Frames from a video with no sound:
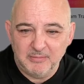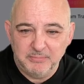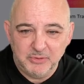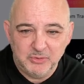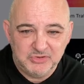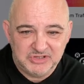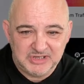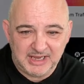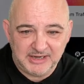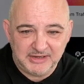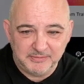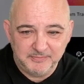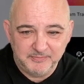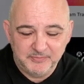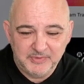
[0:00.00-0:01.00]
boost ad.
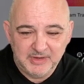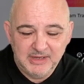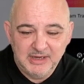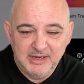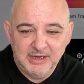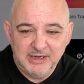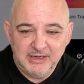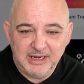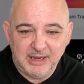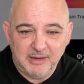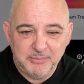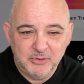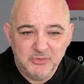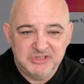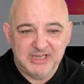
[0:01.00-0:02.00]
Now, a
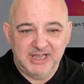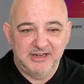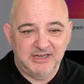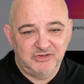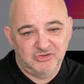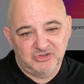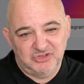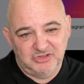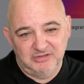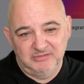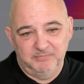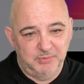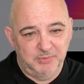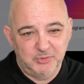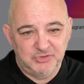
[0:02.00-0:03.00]
boost ad, it just
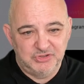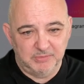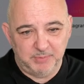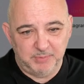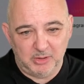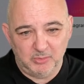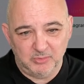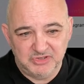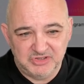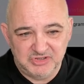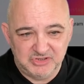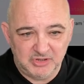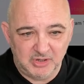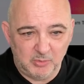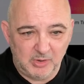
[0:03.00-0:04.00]
boosts a post.
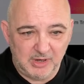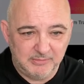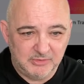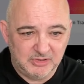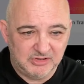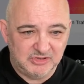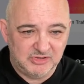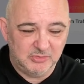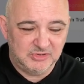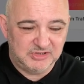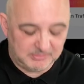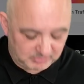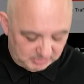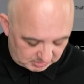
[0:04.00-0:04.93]
So what I'm going to do is I'm